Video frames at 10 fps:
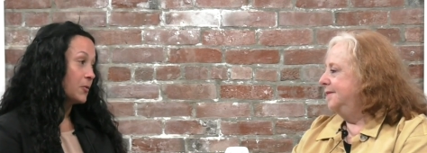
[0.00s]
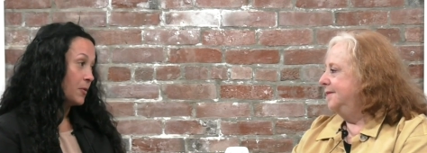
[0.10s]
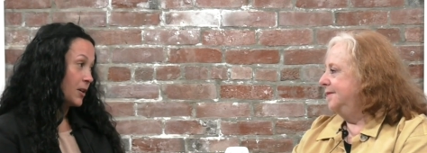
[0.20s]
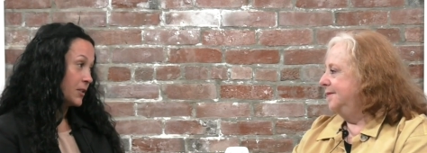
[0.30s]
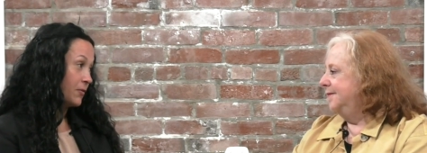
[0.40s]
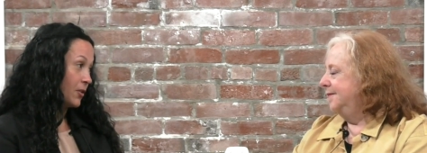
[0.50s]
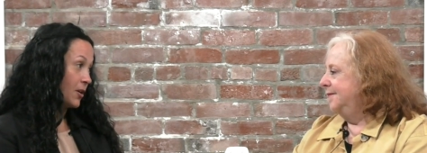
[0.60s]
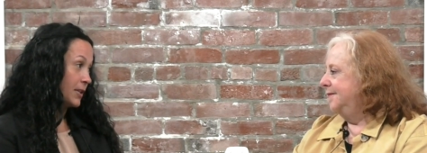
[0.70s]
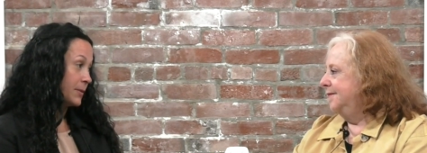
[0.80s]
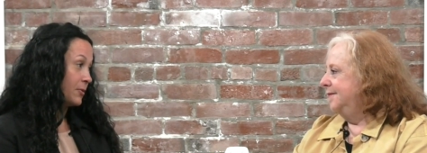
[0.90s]
Speaker 1: works for the
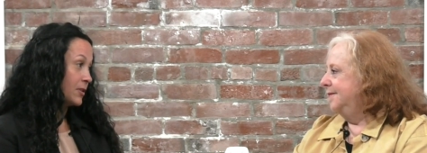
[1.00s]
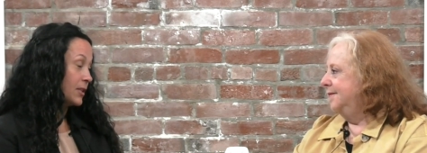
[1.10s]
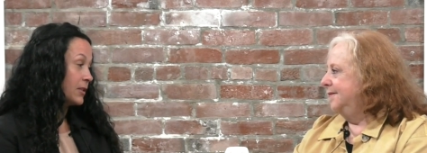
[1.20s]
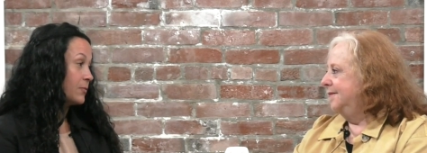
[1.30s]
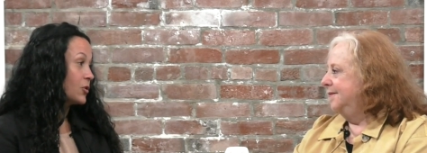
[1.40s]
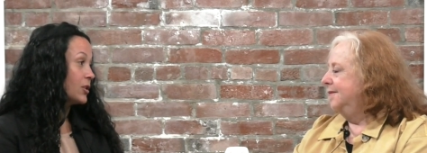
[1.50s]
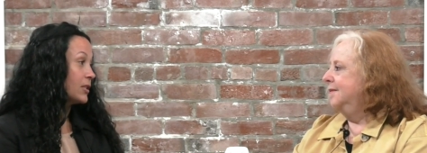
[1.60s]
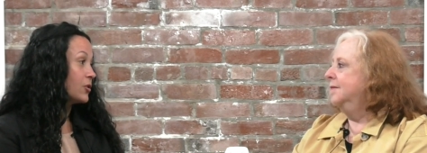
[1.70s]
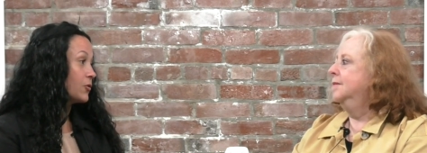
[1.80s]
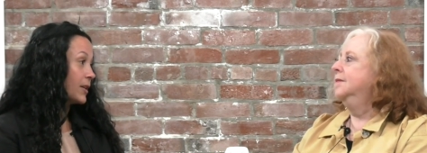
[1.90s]
hospital system. She's the
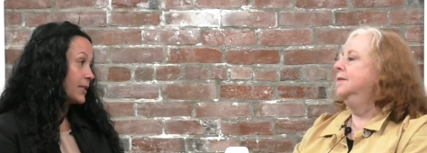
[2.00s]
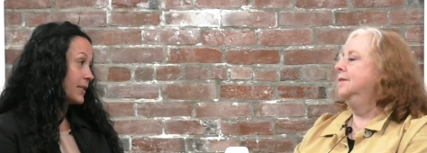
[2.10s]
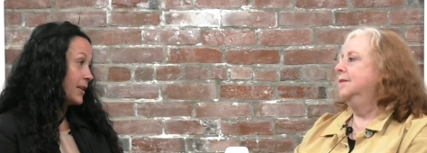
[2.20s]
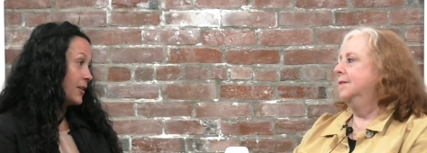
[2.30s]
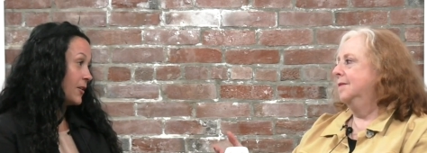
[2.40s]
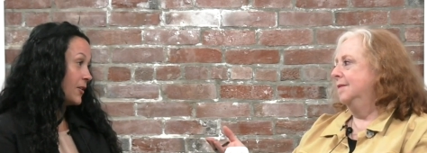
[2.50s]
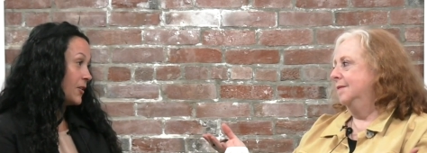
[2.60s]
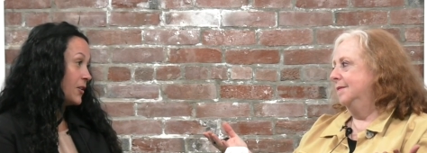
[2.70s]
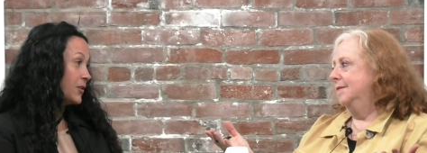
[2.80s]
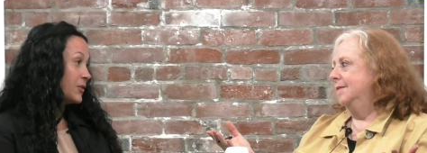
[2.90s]
translator.
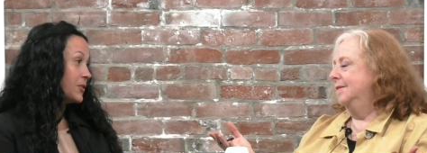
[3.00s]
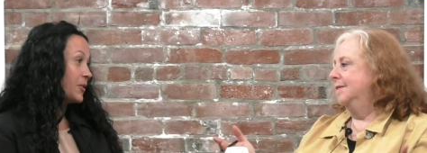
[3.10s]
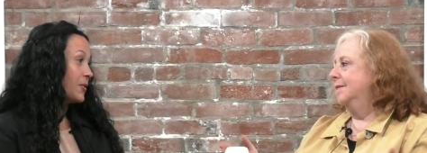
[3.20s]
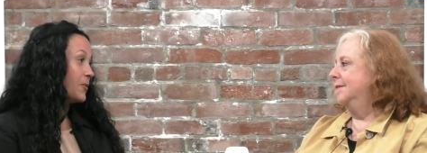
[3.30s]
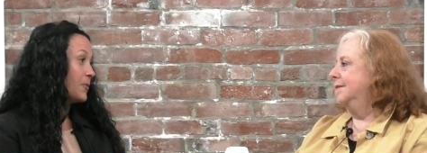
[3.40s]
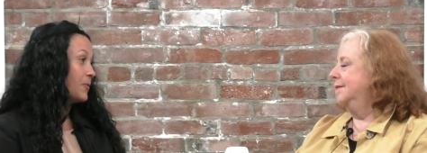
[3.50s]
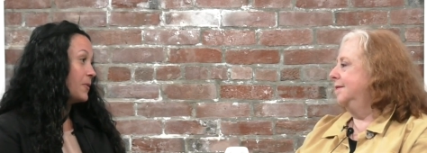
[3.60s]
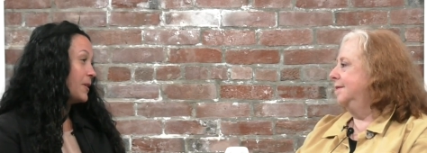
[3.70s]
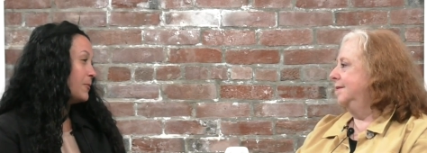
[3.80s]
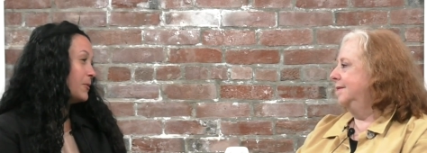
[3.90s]
So
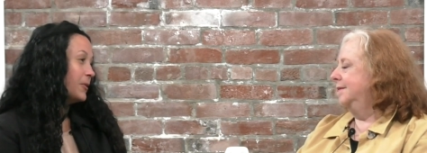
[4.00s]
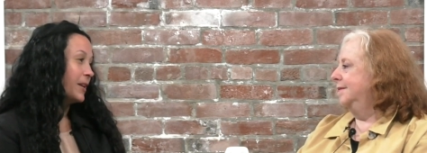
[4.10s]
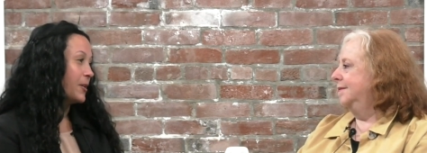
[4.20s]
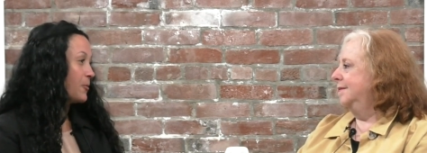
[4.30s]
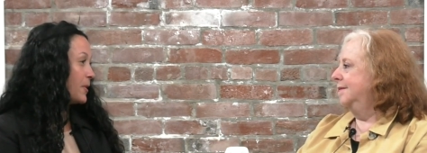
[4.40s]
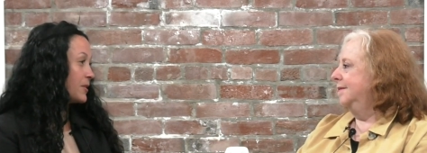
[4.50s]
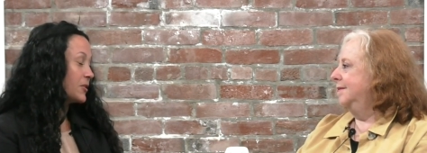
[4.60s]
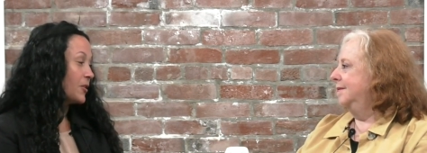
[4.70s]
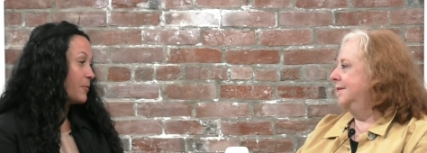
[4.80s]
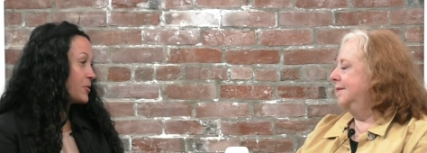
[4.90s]
we were like a
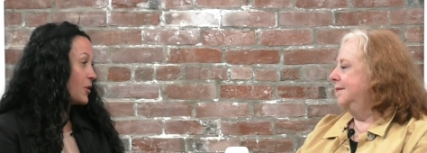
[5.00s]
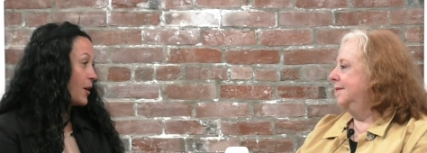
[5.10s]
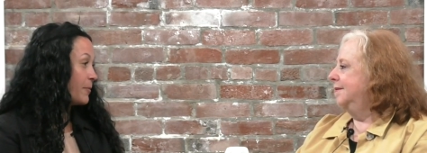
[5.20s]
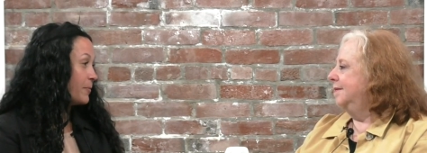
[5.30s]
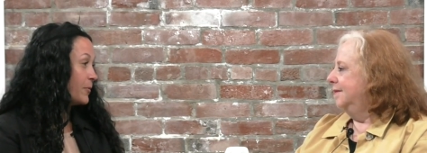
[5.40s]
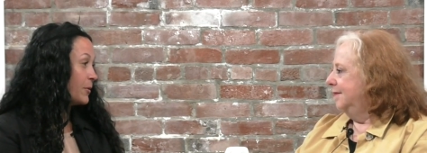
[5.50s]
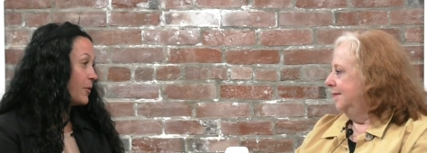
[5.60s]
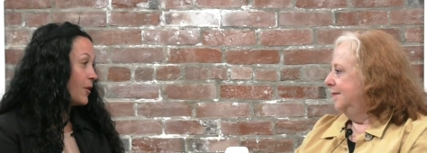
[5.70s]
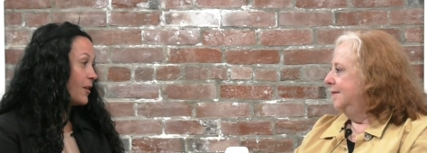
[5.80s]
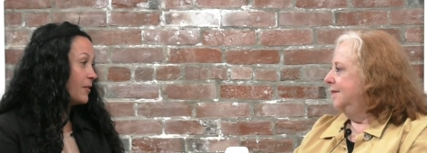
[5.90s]
one-stop shop. We were
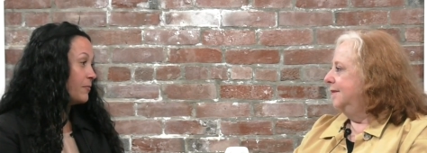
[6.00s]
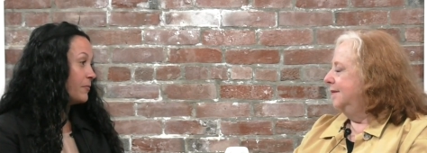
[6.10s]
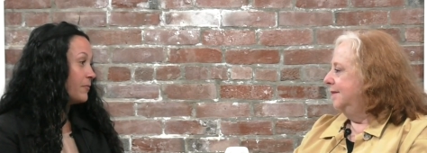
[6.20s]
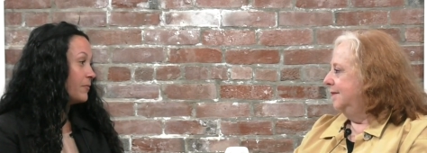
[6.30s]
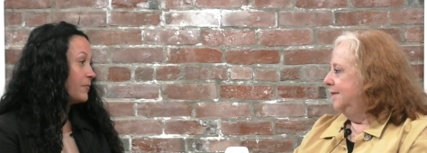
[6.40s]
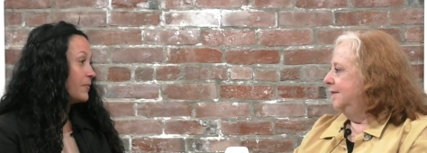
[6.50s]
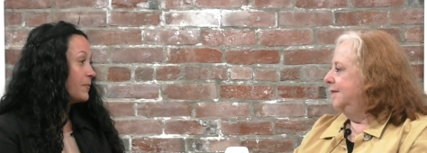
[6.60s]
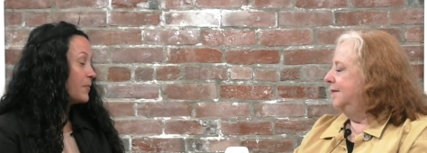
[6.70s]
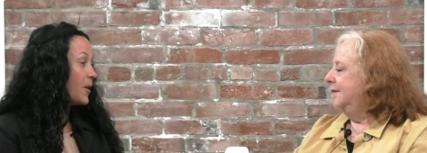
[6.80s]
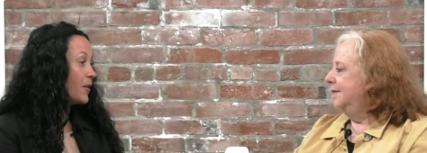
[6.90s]
Speaker 2: all
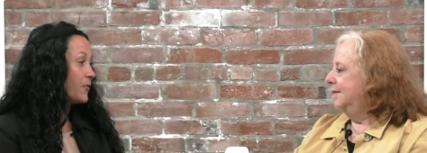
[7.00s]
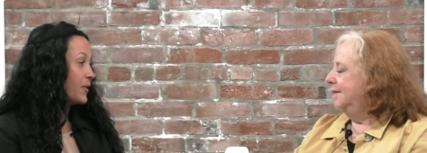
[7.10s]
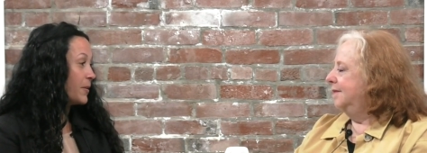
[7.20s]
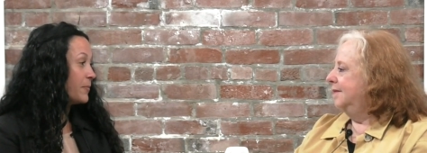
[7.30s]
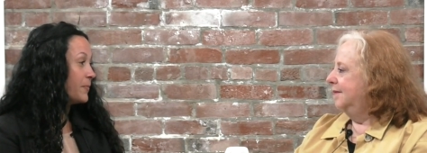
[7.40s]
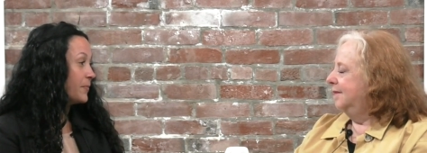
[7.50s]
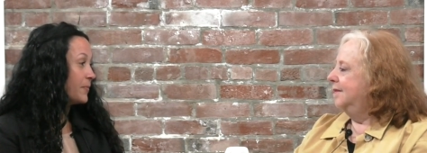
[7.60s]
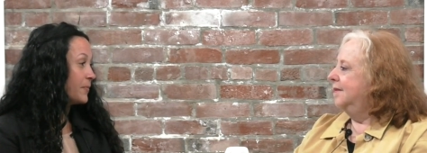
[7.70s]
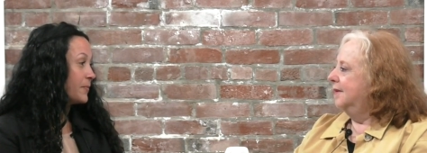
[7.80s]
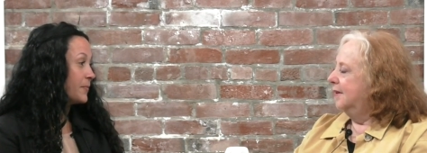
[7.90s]
part of it.
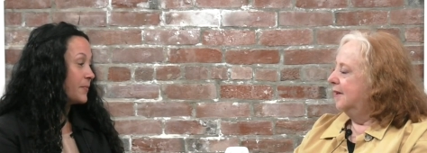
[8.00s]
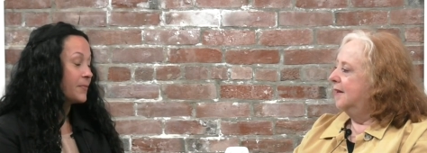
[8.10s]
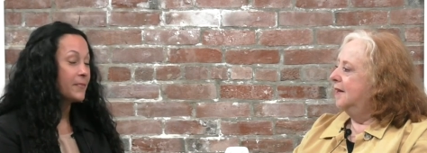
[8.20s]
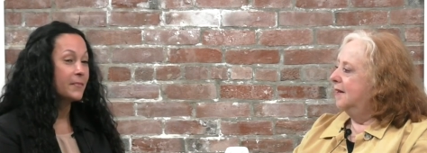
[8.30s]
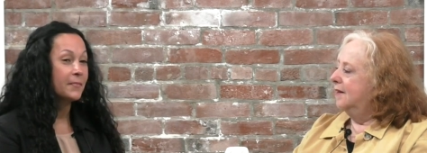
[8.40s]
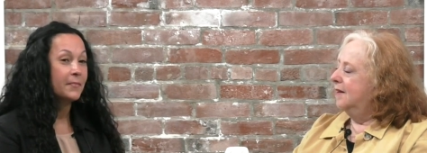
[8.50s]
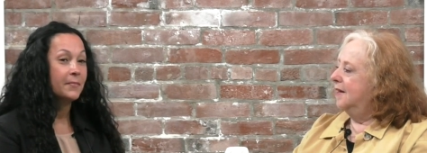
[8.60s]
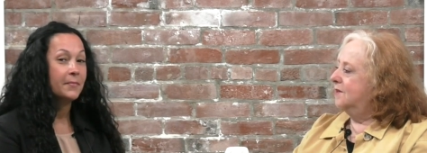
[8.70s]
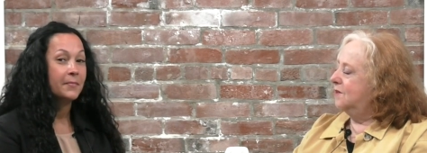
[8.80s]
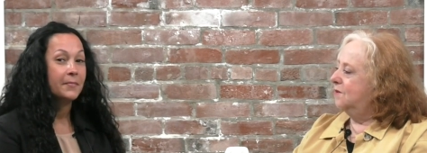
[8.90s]

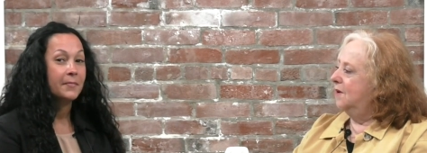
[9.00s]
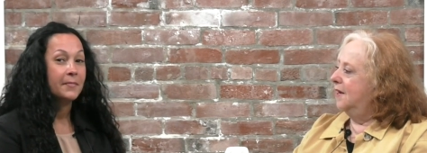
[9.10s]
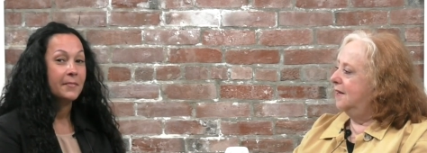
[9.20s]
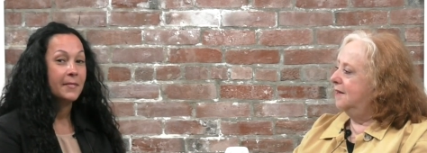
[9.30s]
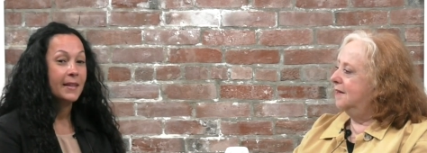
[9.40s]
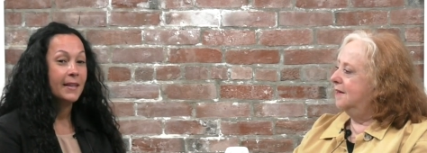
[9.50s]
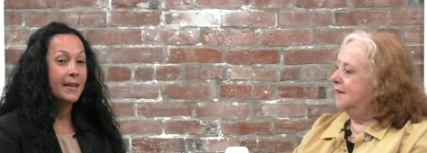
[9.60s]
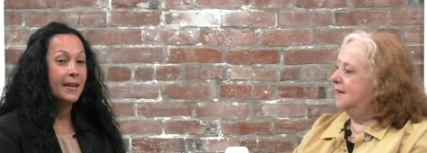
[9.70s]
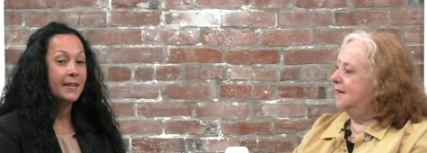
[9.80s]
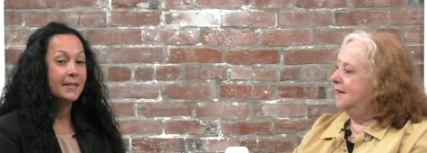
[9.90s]
That's great.
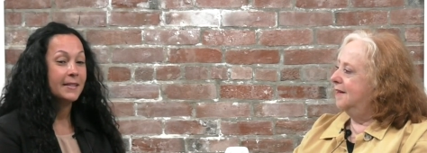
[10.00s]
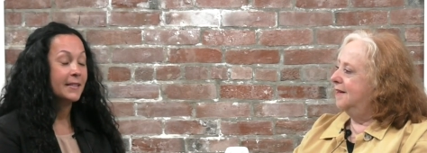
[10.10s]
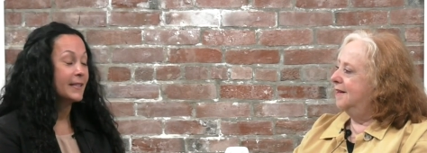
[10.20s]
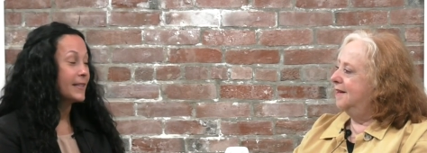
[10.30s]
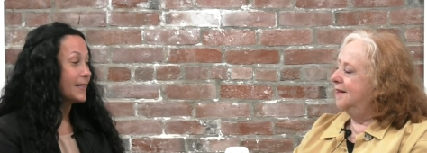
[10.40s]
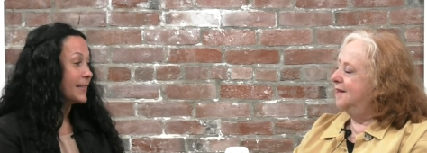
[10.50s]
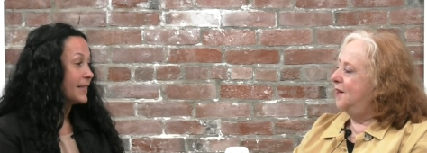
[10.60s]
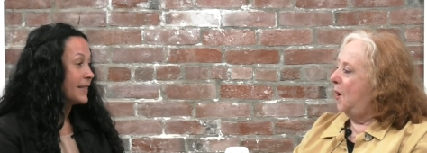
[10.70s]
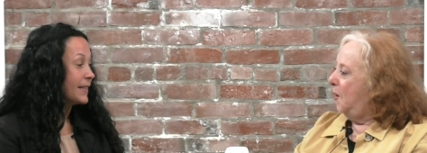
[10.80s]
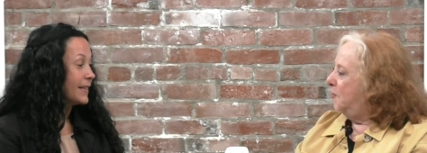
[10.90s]

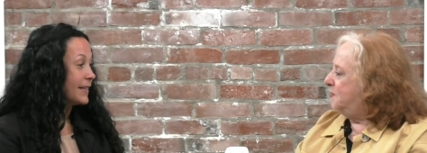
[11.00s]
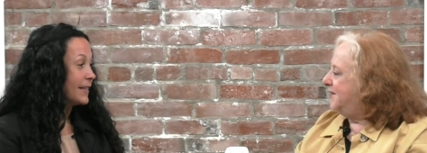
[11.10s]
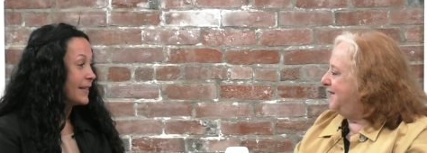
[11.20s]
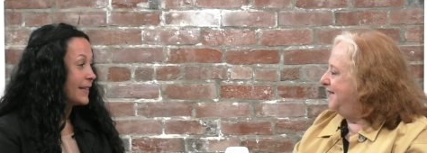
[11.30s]
Lopes.